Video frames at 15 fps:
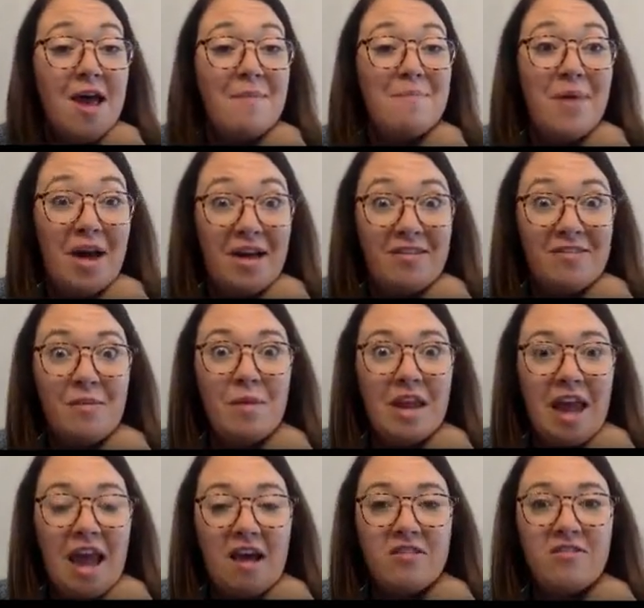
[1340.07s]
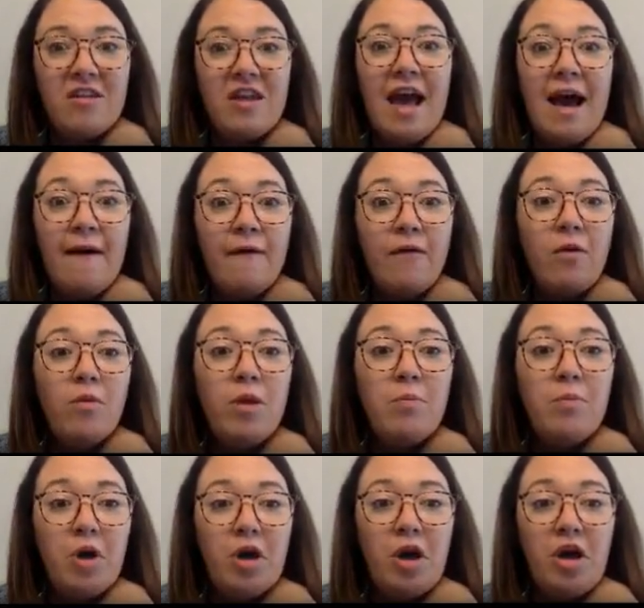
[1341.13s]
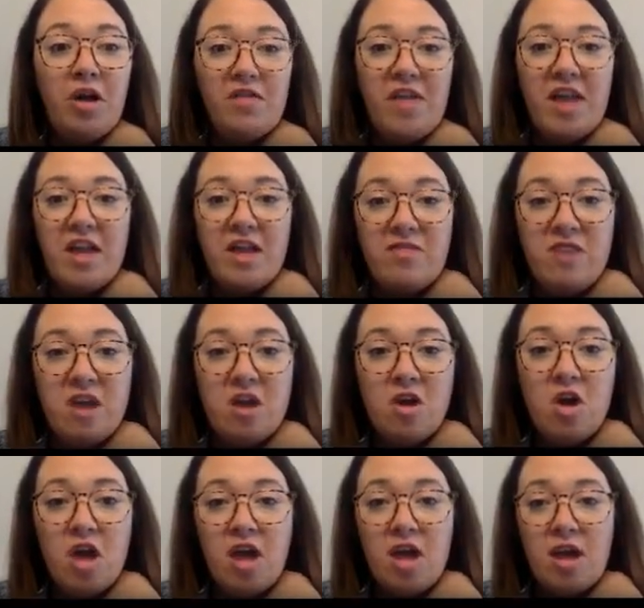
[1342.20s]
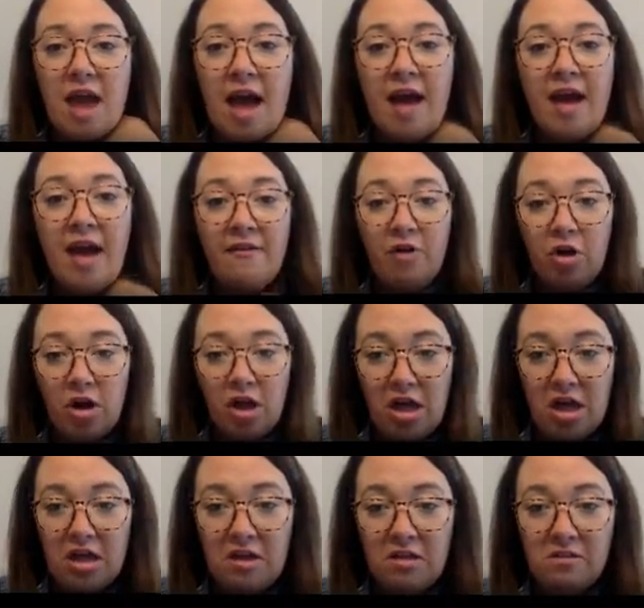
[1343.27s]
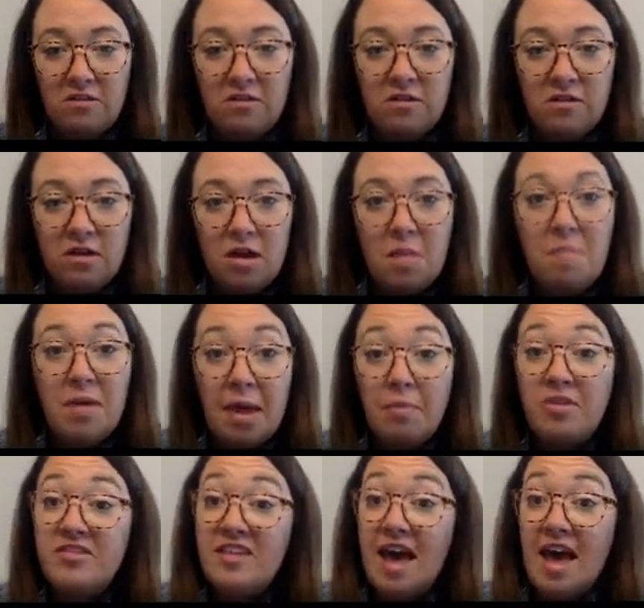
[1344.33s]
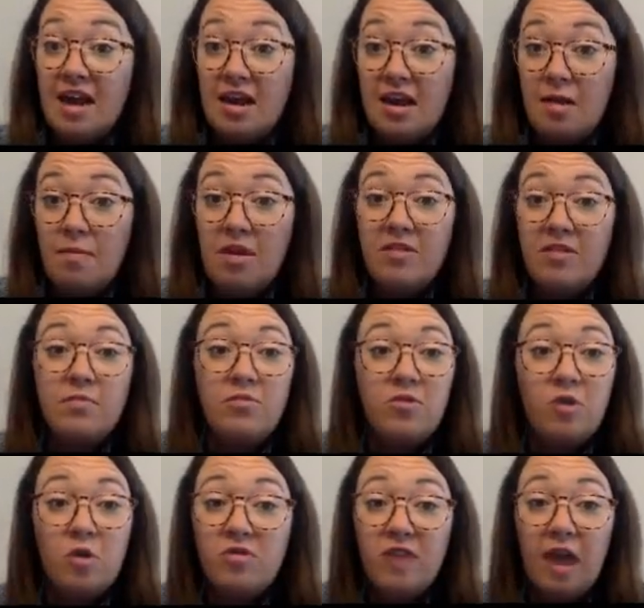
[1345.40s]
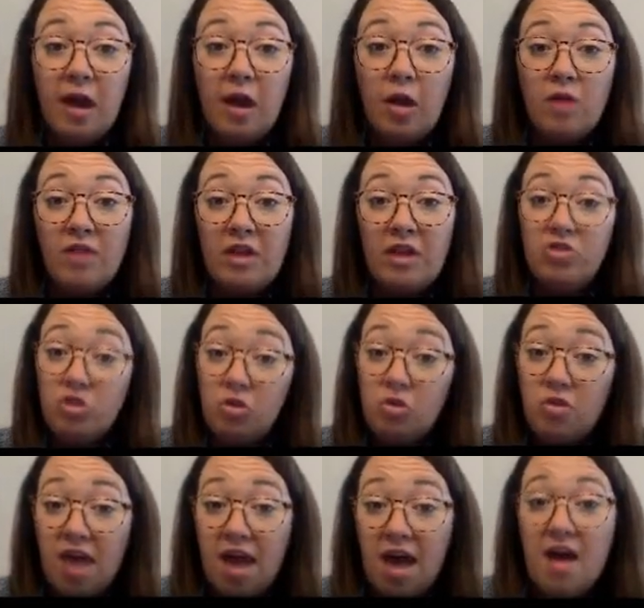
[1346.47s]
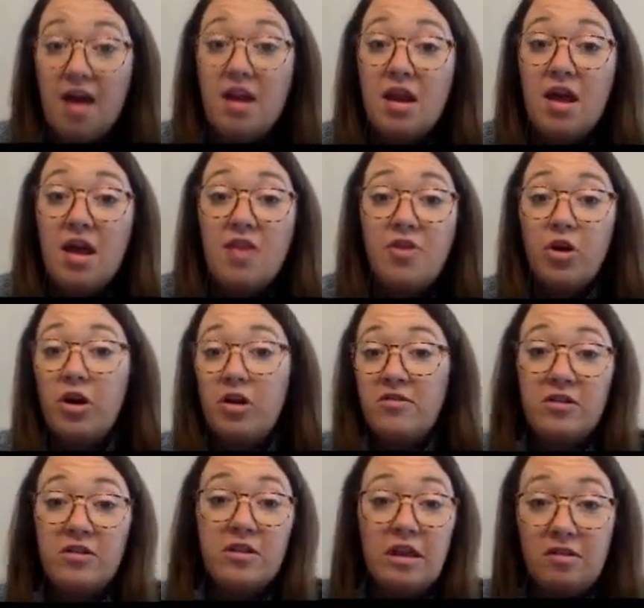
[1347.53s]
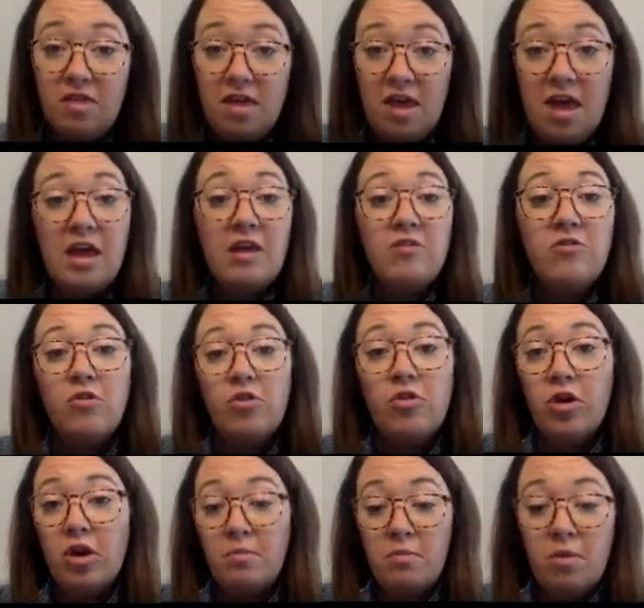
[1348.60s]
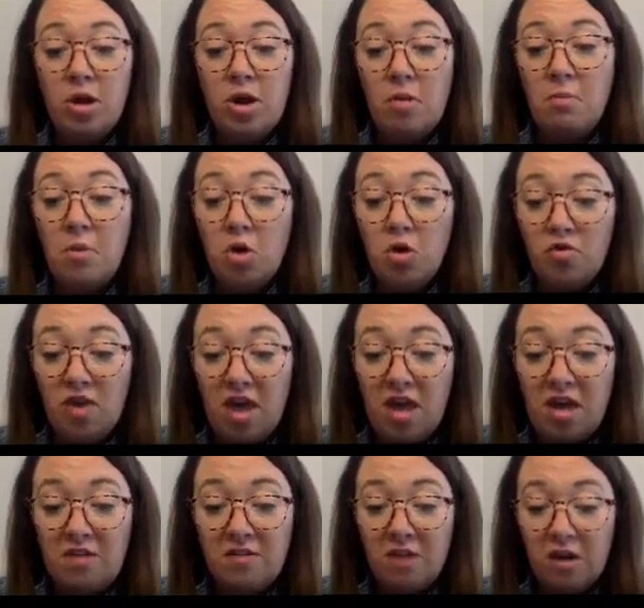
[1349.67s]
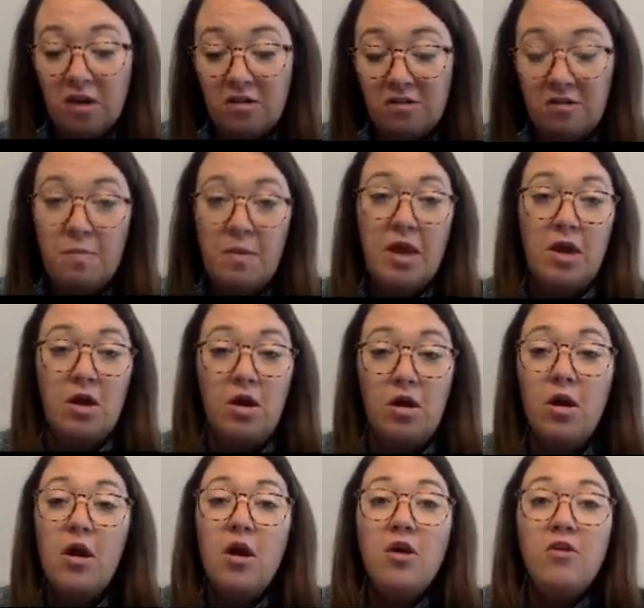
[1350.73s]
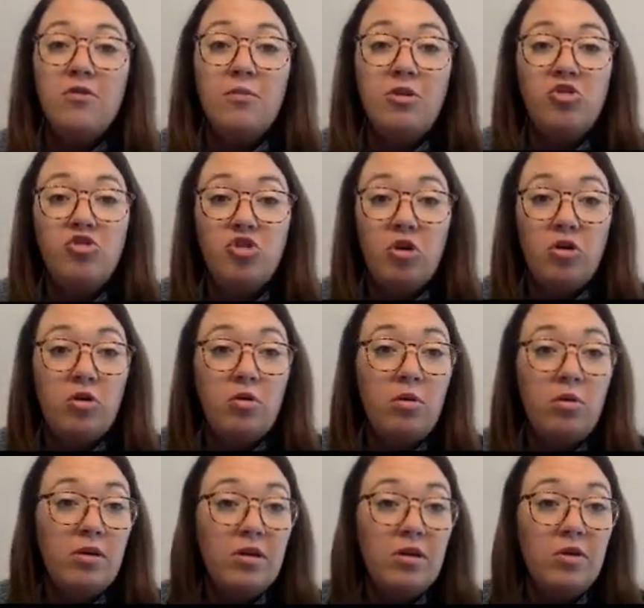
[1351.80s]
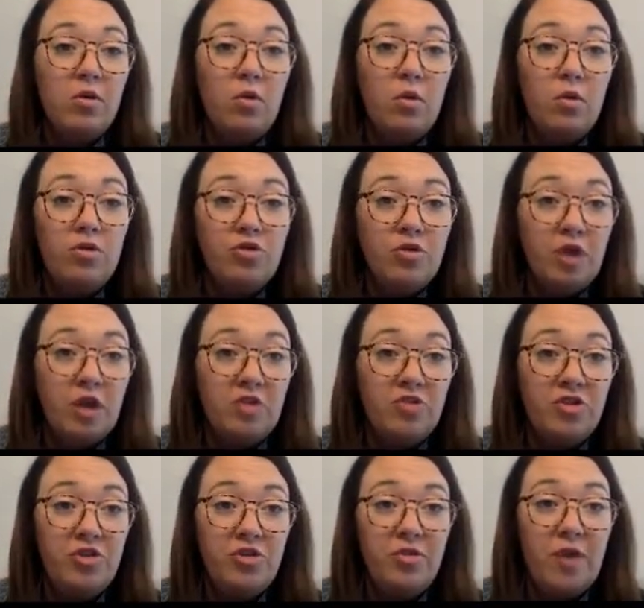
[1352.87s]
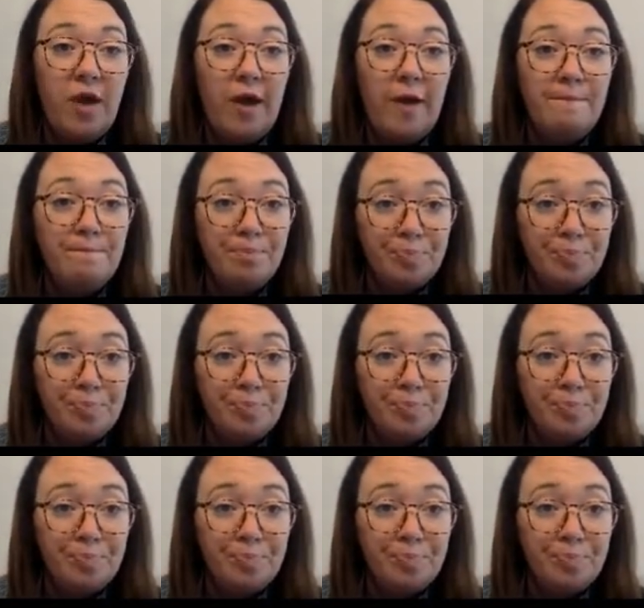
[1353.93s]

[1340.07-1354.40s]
But somebody asked like, how can we put all of that in there and not have our kids be able to edit it? Because I'm so scared if I do that, they're going to delete things or they're going to, move it and it's going to disappear. So I'm going to show you a really cool trick to do that.